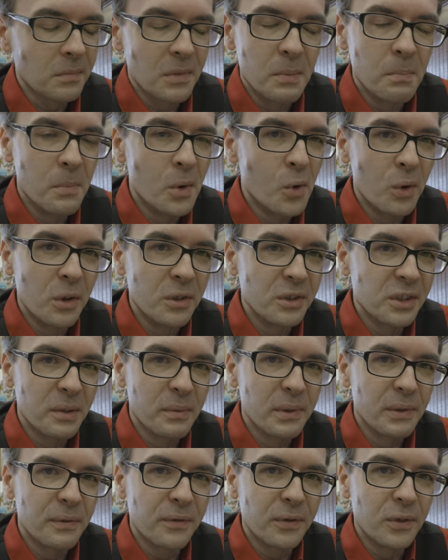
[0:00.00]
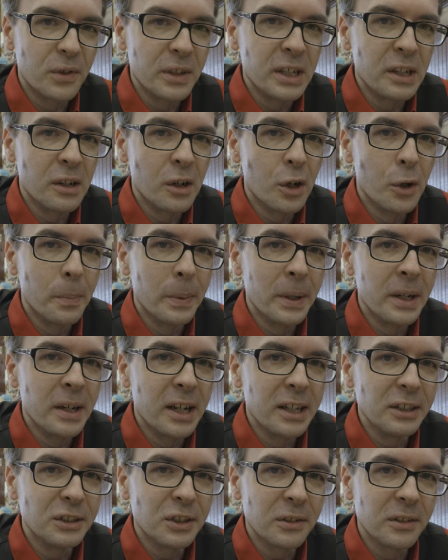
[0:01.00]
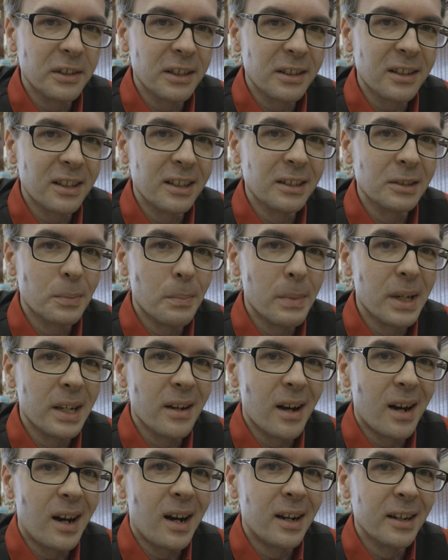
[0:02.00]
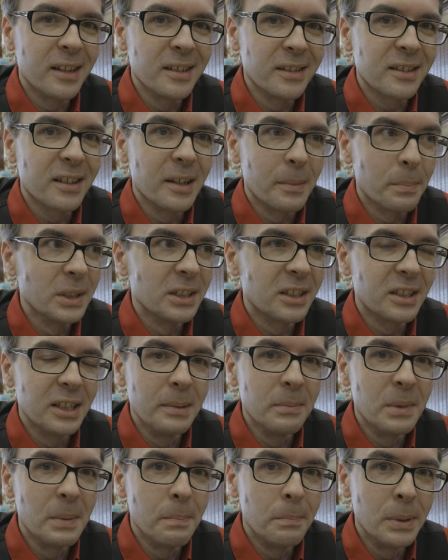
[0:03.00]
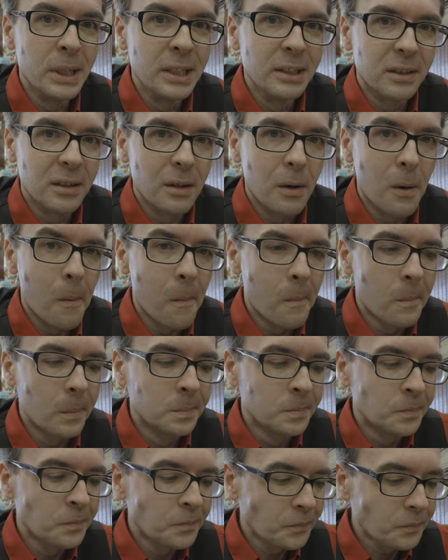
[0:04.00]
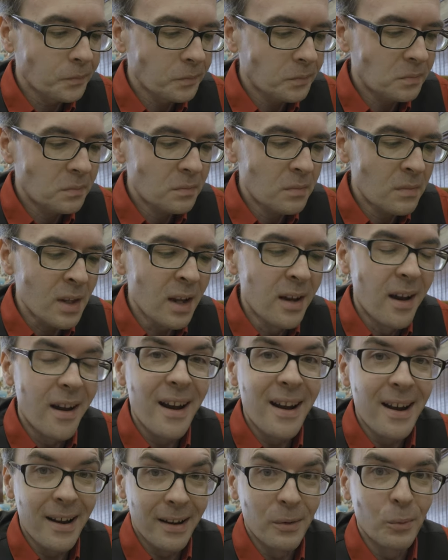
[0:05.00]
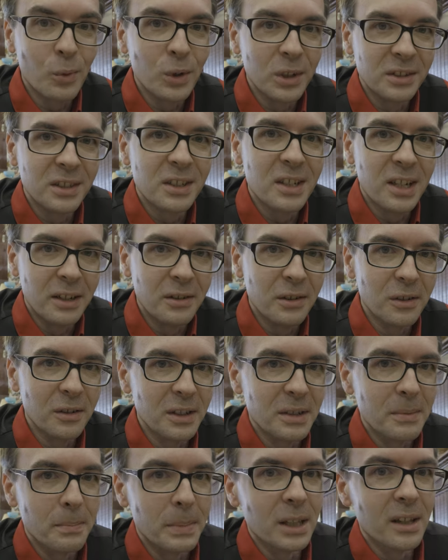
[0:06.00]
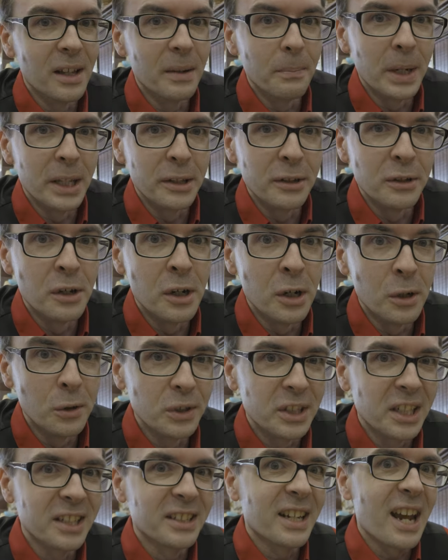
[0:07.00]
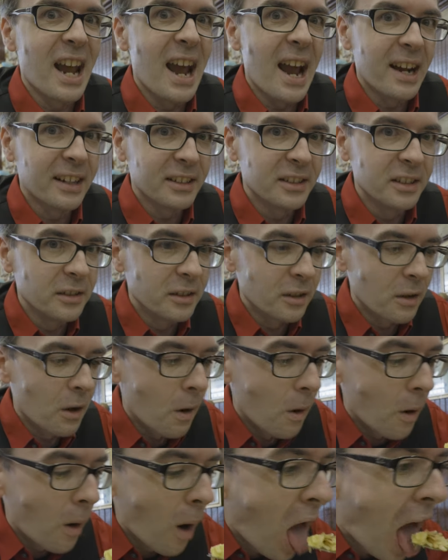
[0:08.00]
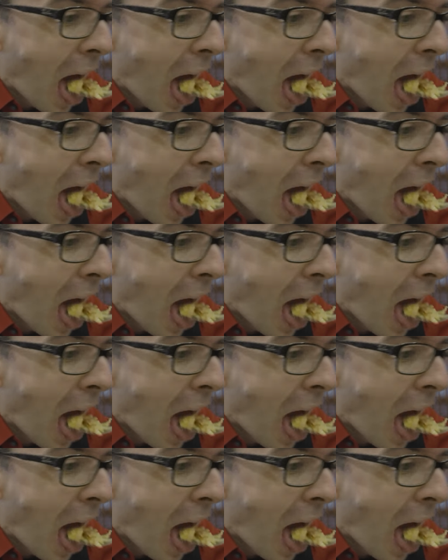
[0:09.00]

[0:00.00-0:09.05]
Moor is of a free and open nature that thinks men honest that but seem to be so, and will as tenderly be led by the nose as asses are.